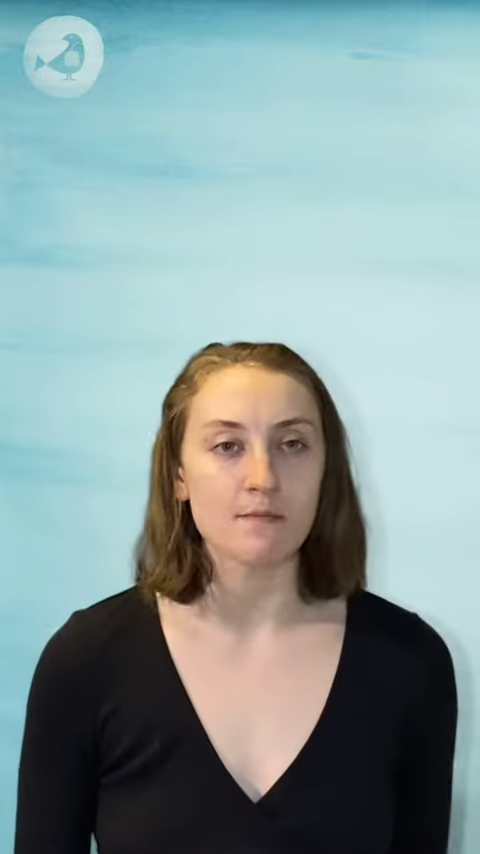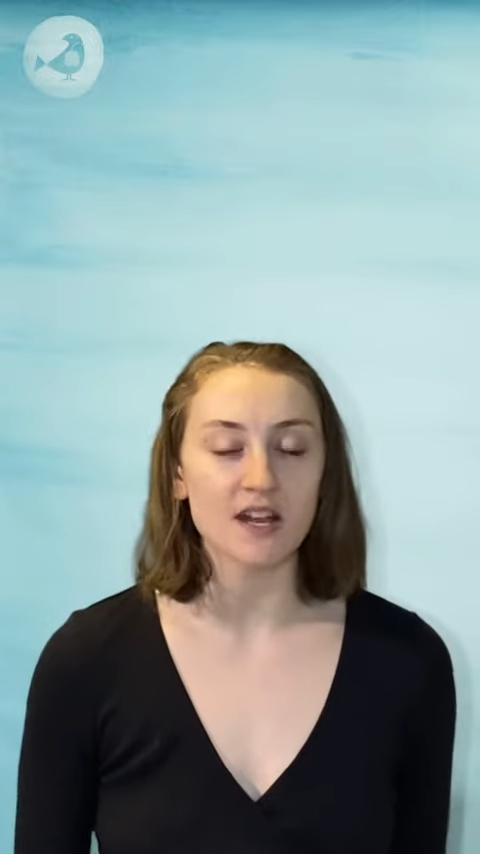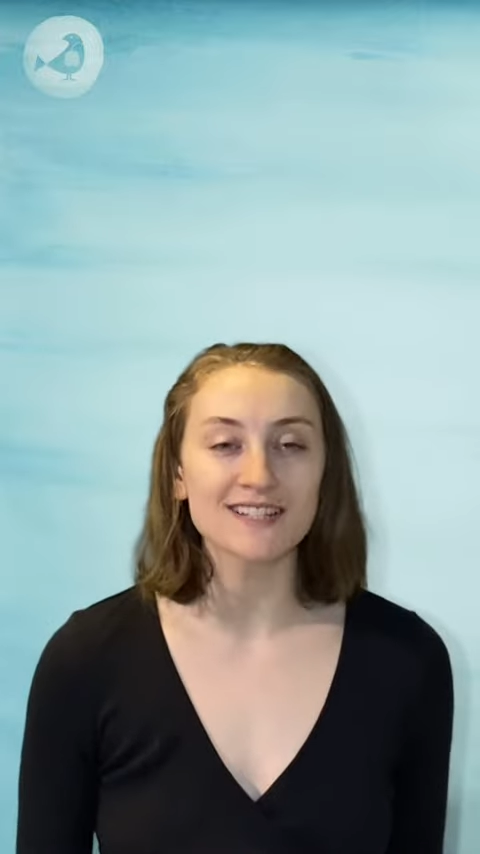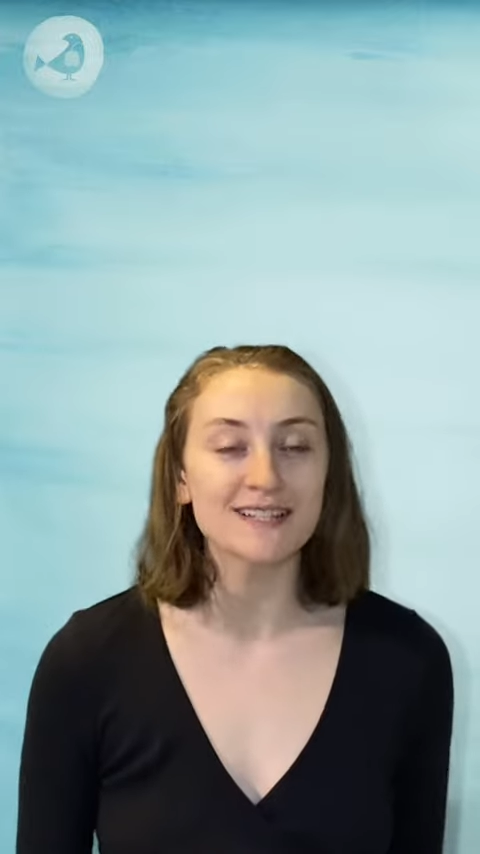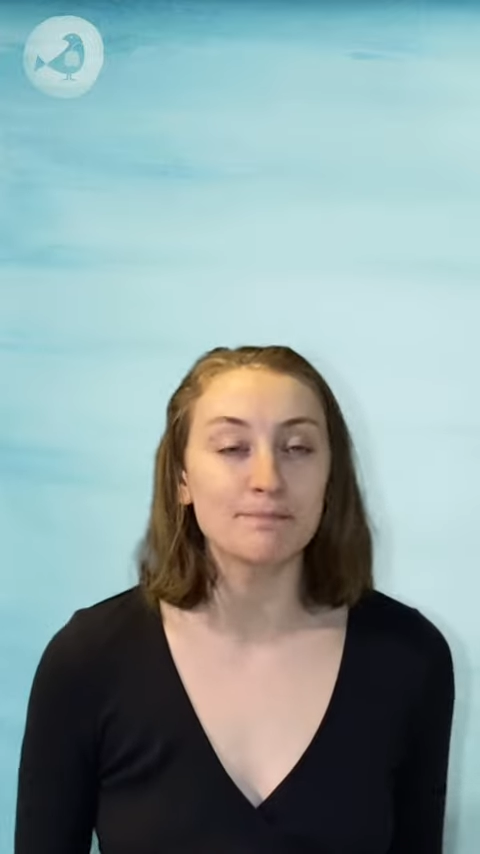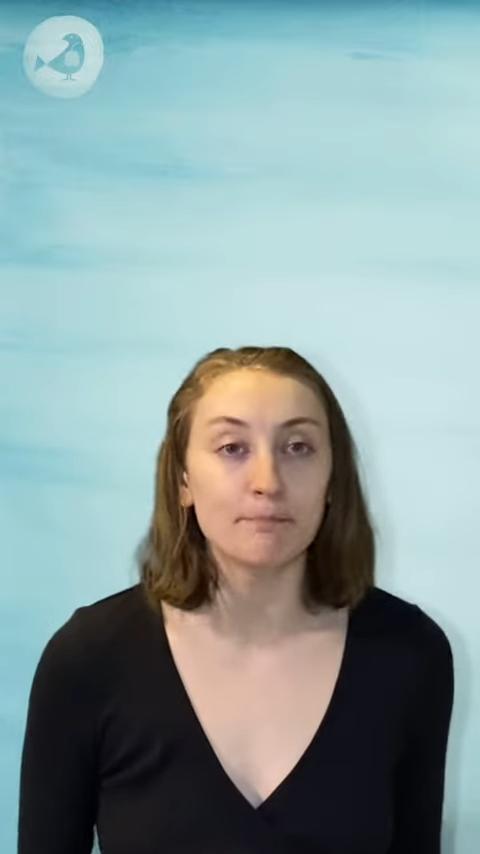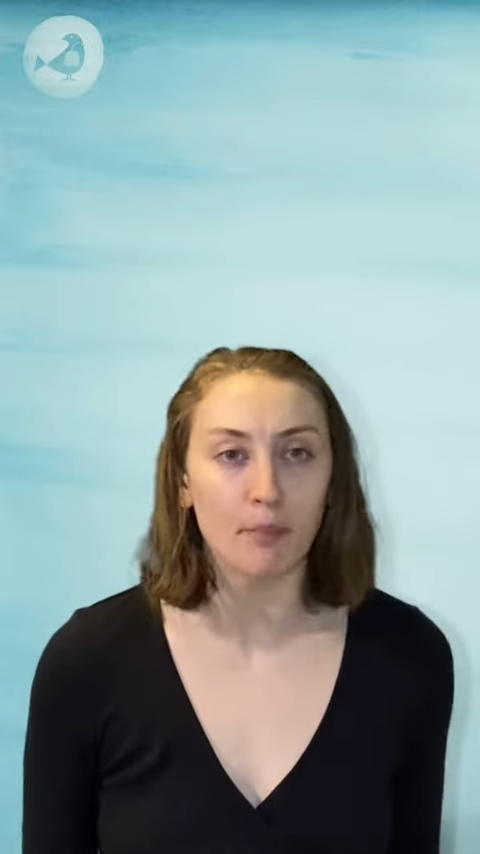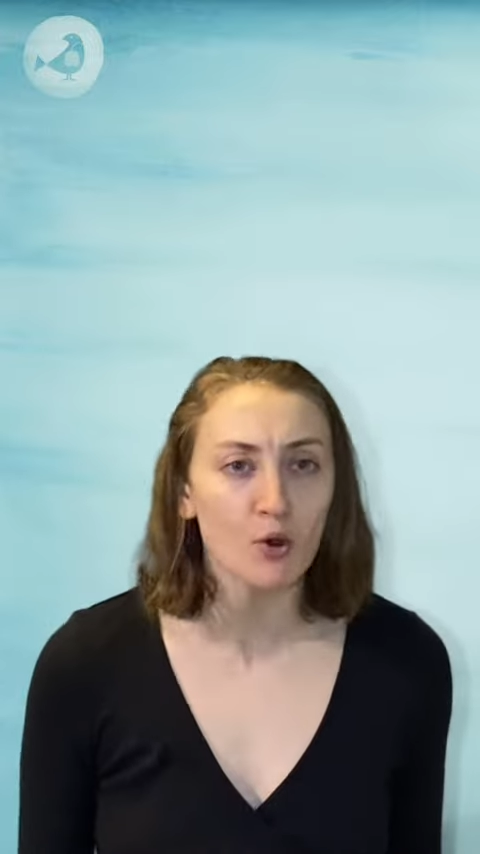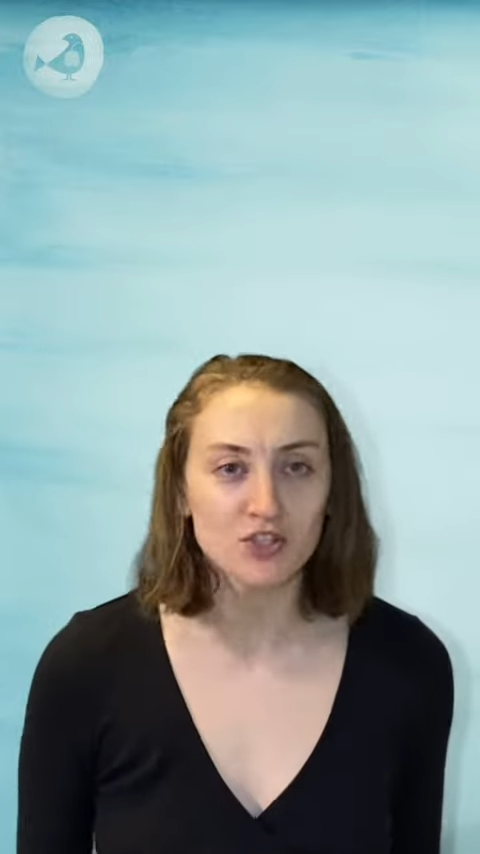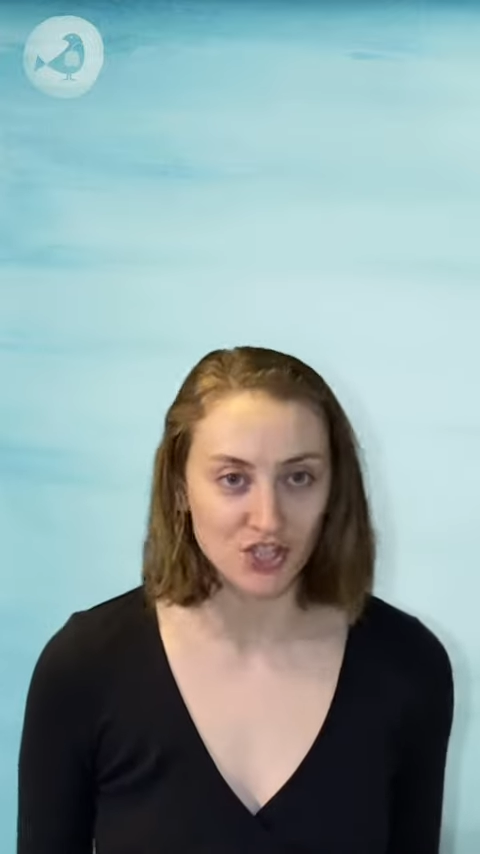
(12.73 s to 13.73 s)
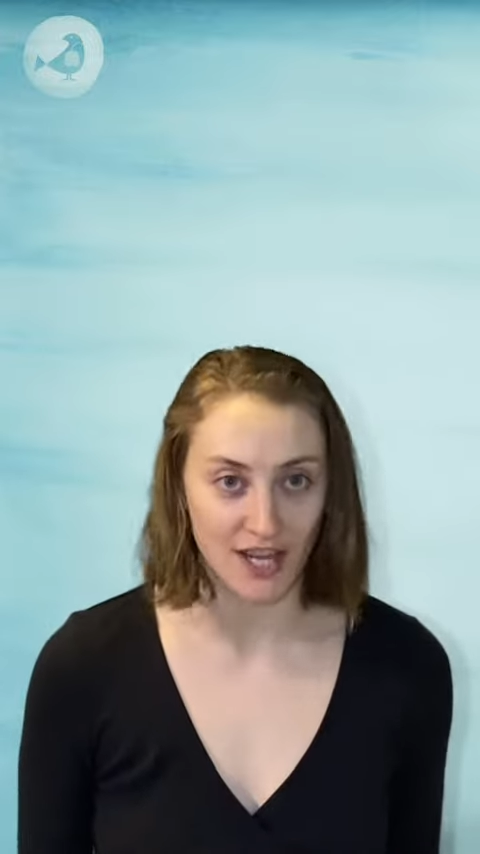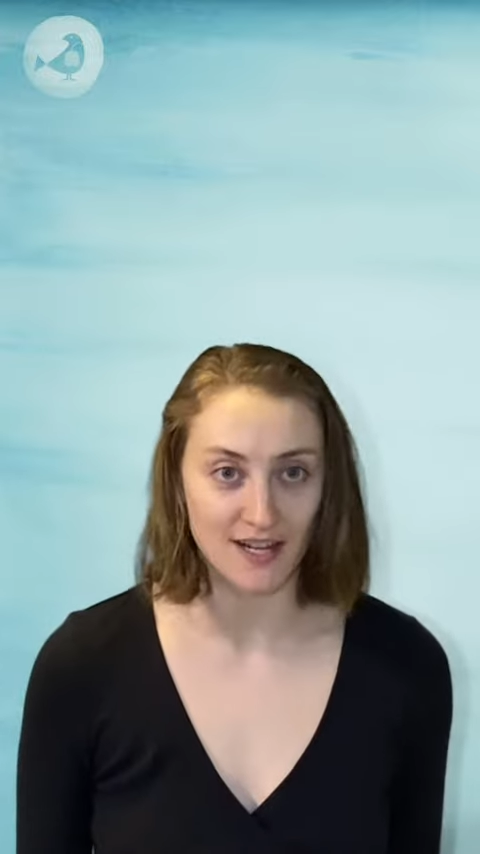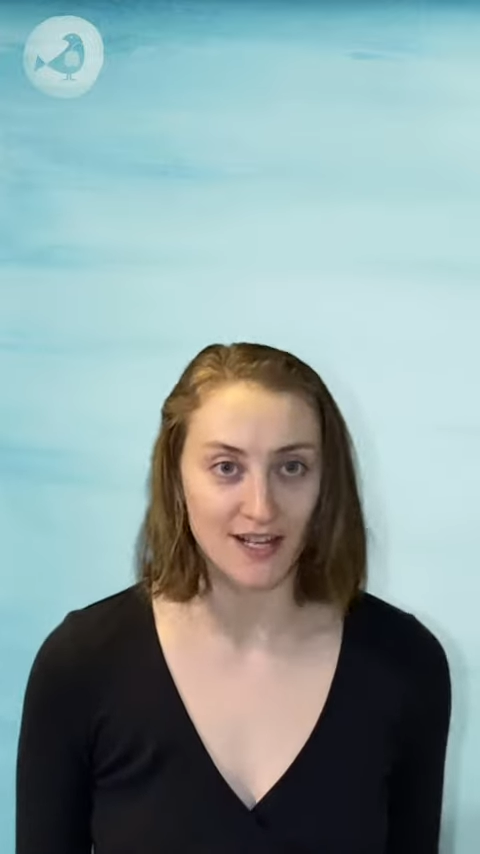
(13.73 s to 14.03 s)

because it's bullshit.